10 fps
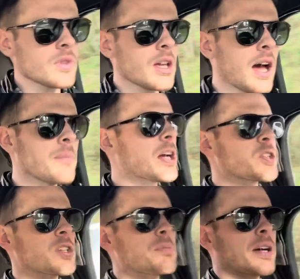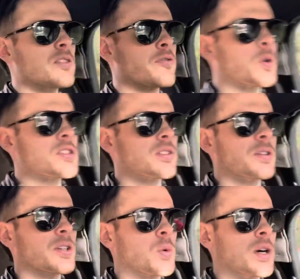I'm not sure about the
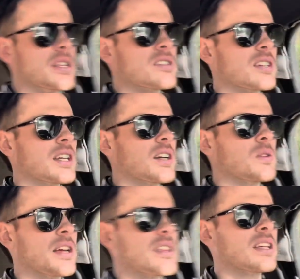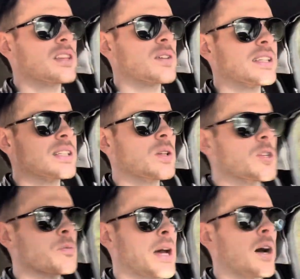4-cylinder ones. I think they're a little
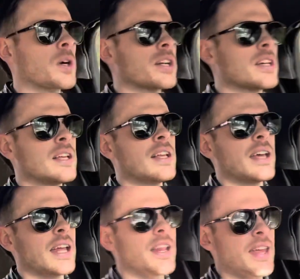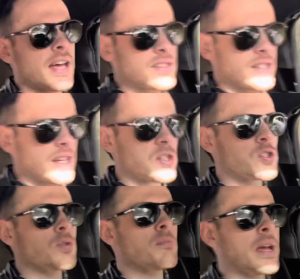underpowered. And at that stage,
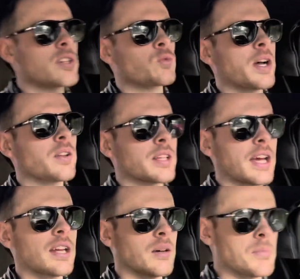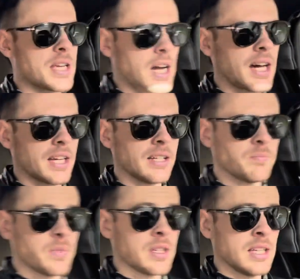you may as well get a Miata
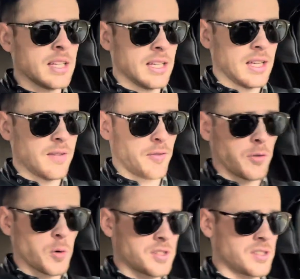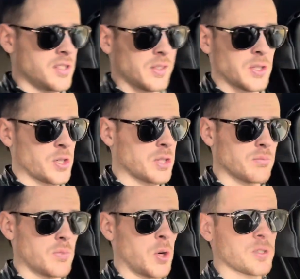if a 4-cylinder
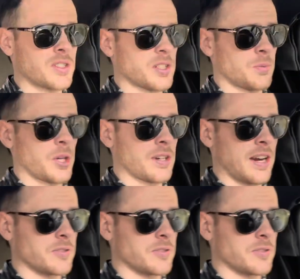roadster is what you're after.